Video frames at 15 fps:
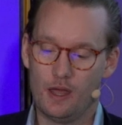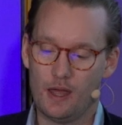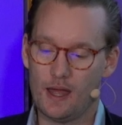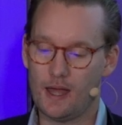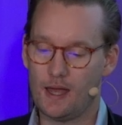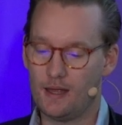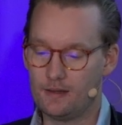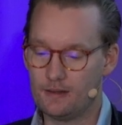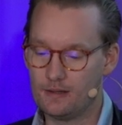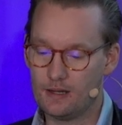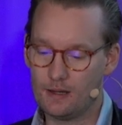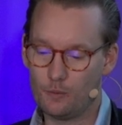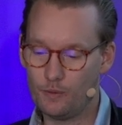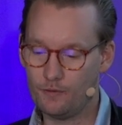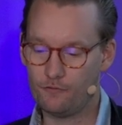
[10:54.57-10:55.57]

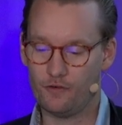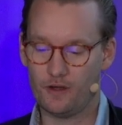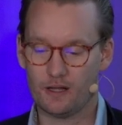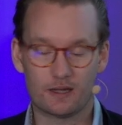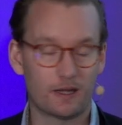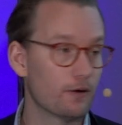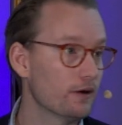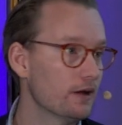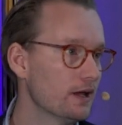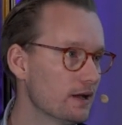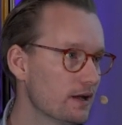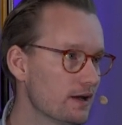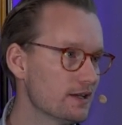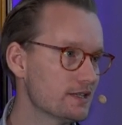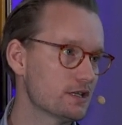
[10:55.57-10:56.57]
and we think that it
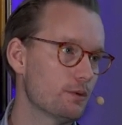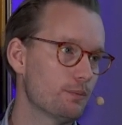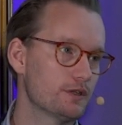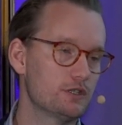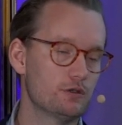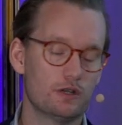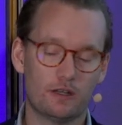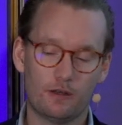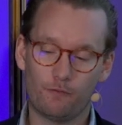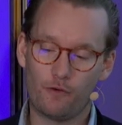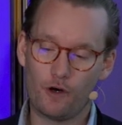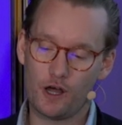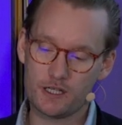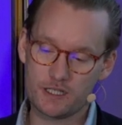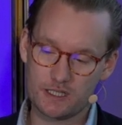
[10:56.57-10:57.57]
is an opportunity for
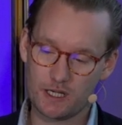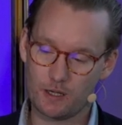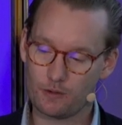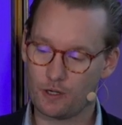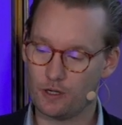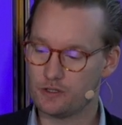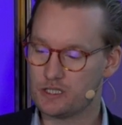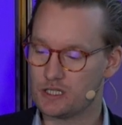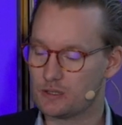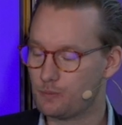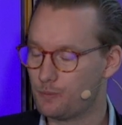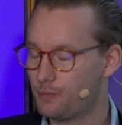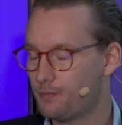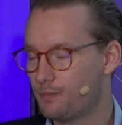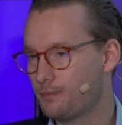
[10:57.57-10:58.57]
us and our content
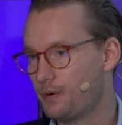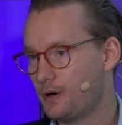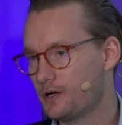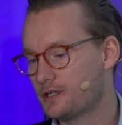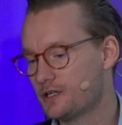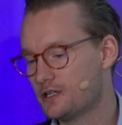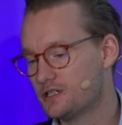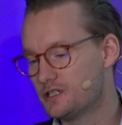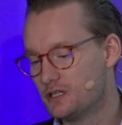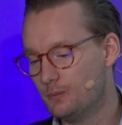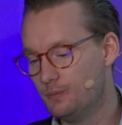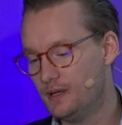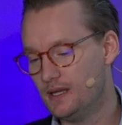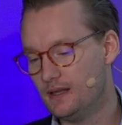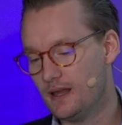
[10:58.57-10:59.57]
partners to
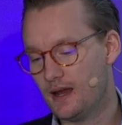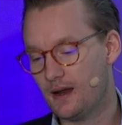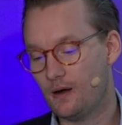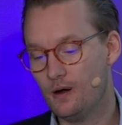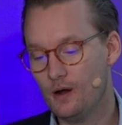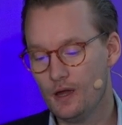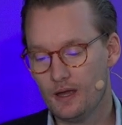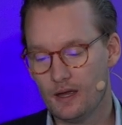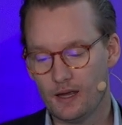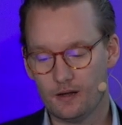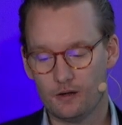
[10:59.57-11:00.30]
be there in